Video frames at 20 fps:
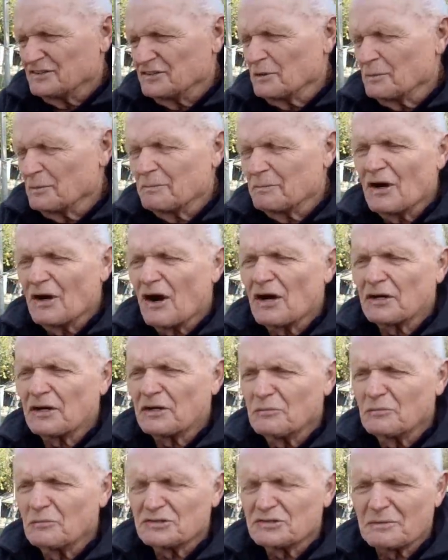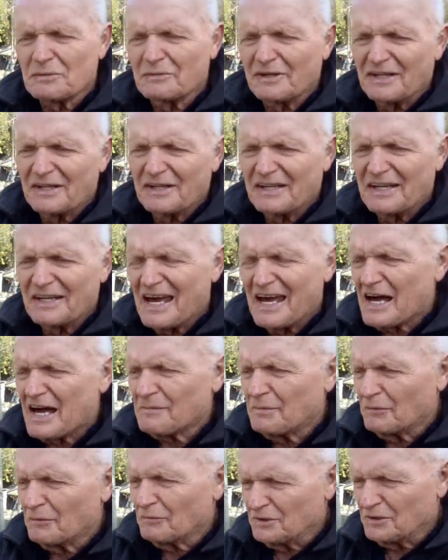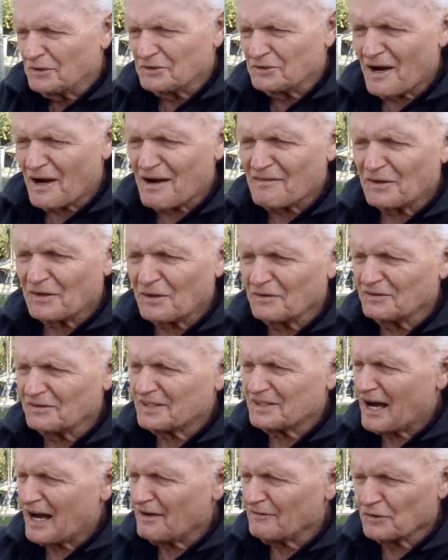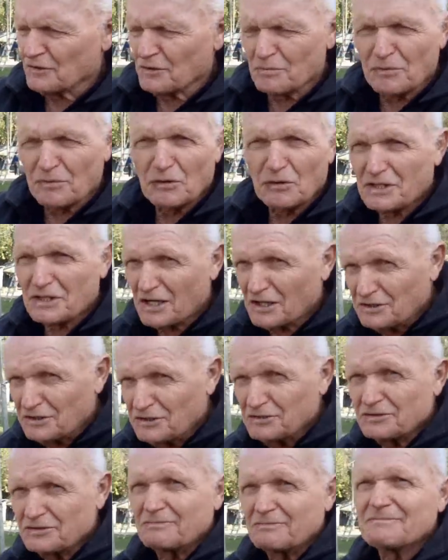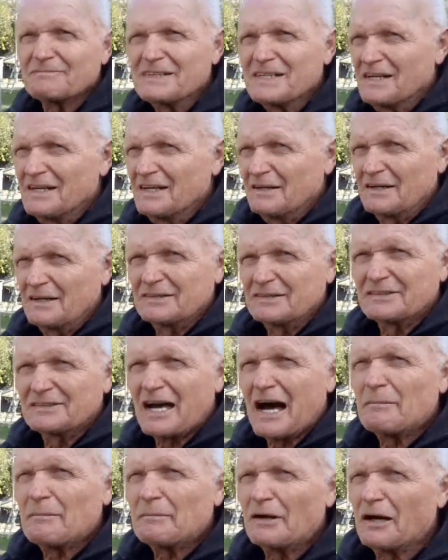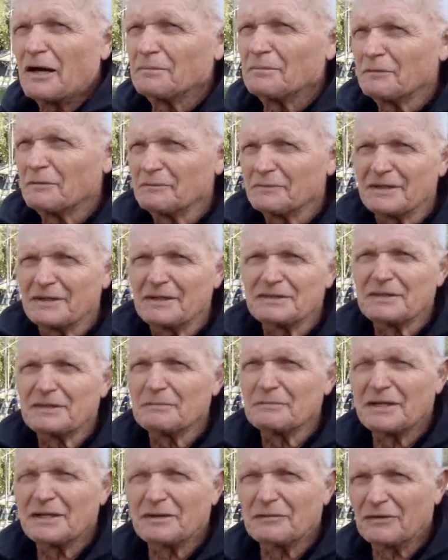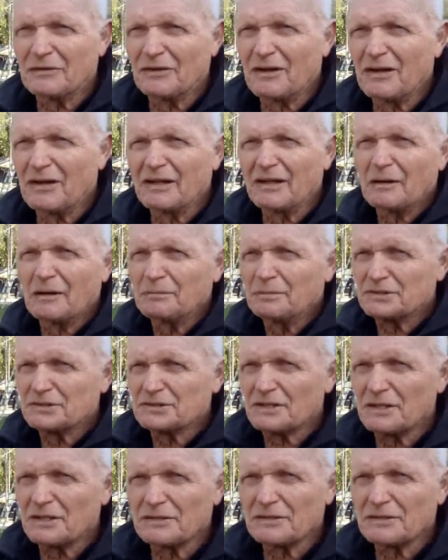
You'd be arguing with somebody in the act, but when you're driving over the top, they're broke down. You stop, help them, get them in, and they'll all help each